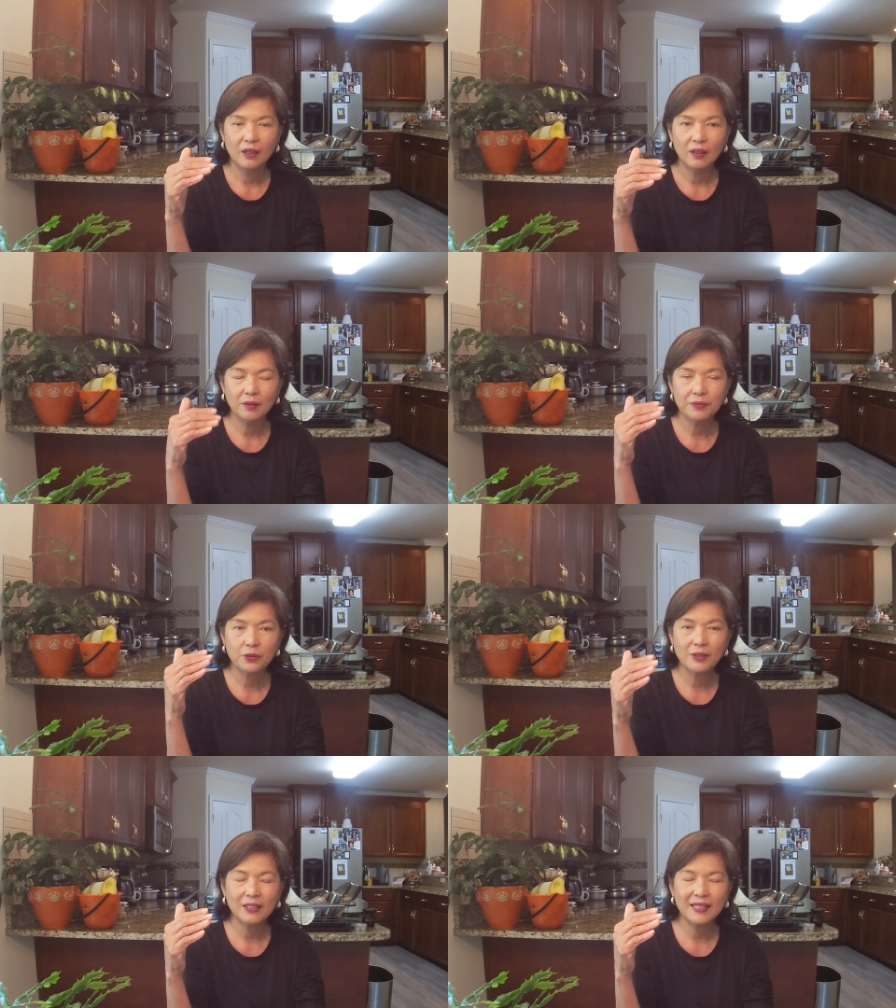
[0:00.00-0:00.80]
uh,
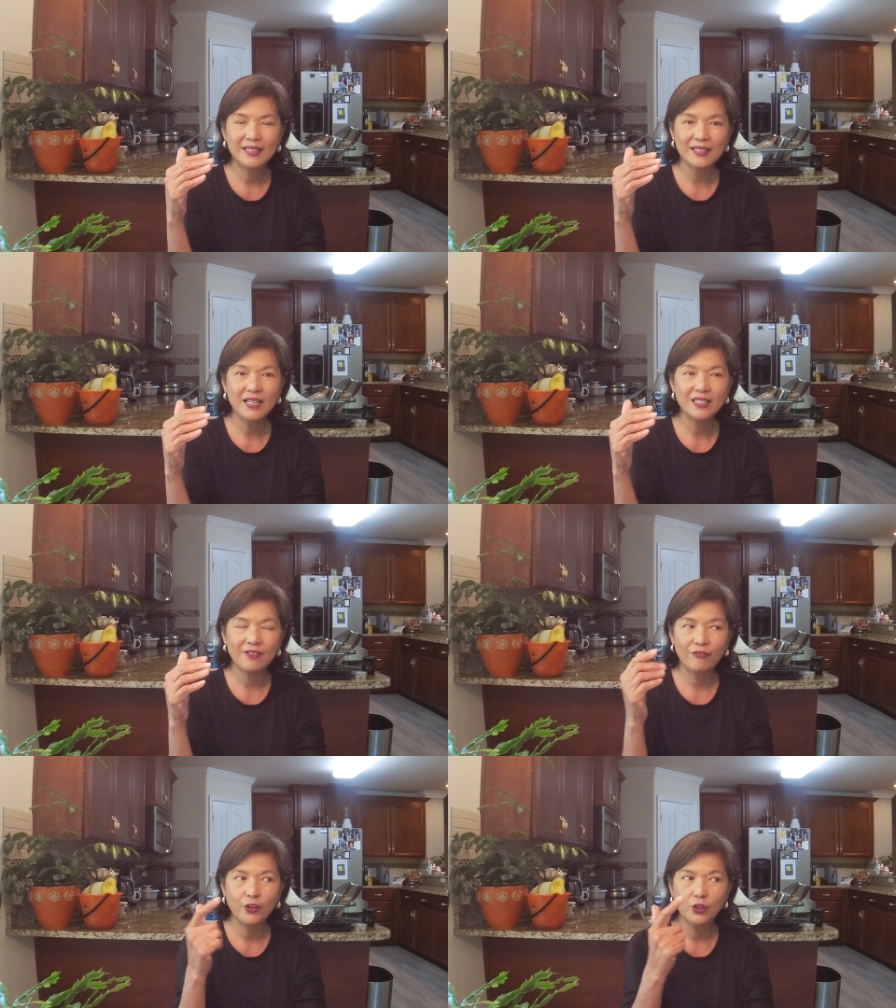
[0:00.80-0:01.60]
so that it's
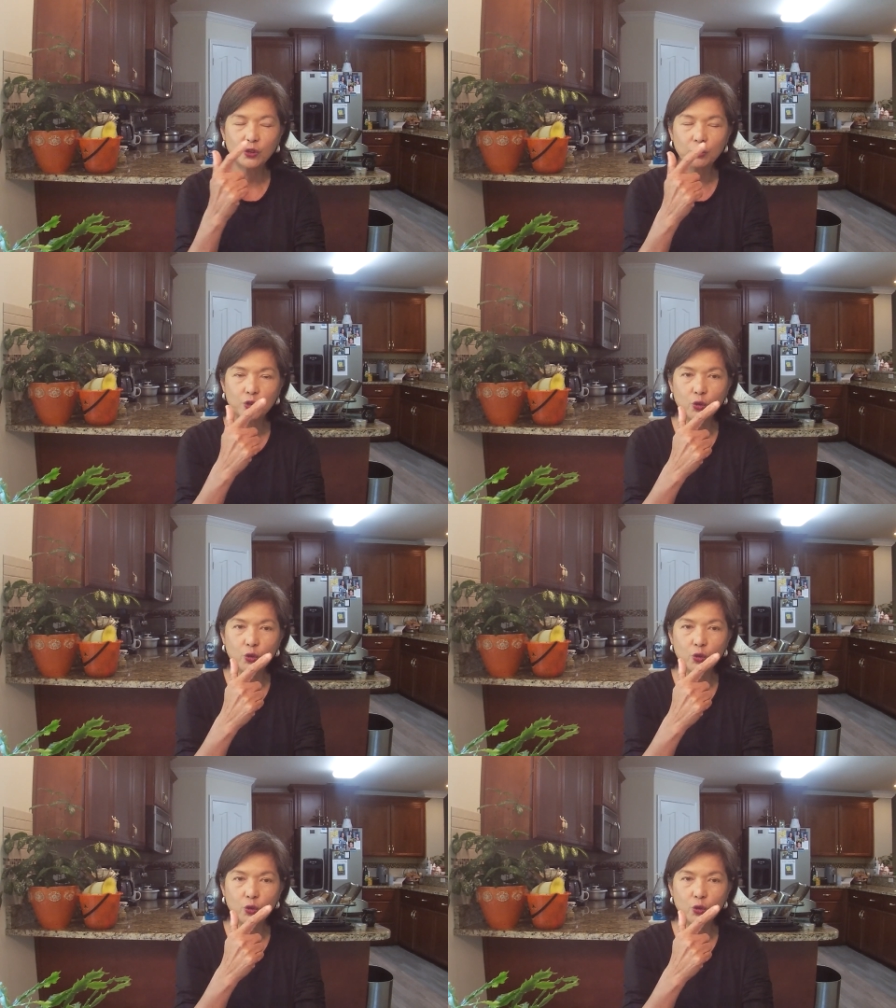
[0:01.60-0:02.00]
easy for you to